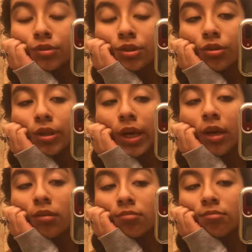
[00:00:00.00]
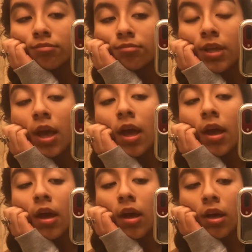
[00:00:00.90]
So yeah.
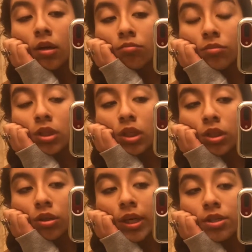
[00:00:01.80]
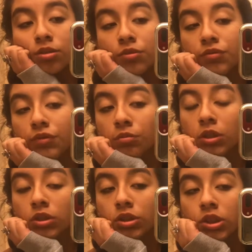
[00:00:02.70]
Um, thank you guys so much for
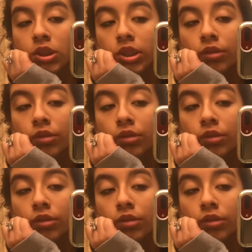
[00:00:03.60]
watching.